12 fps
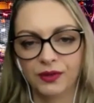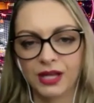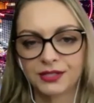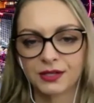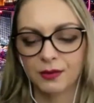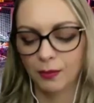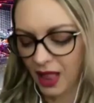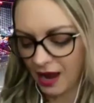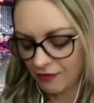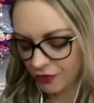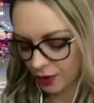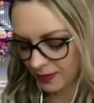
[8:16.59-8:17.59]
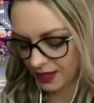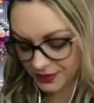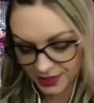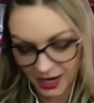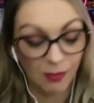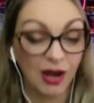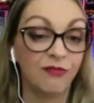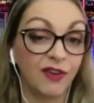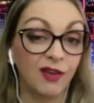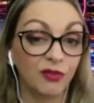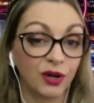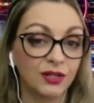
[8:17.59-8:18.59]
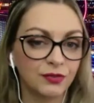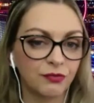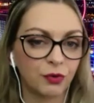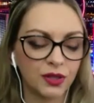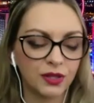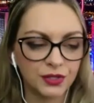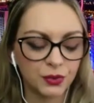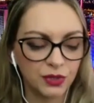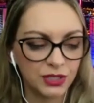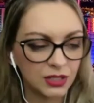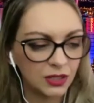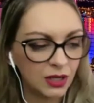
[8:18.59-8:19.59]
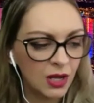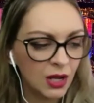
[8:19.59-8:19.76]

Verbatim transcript: that's a, a platform that's not my favorite for this reason,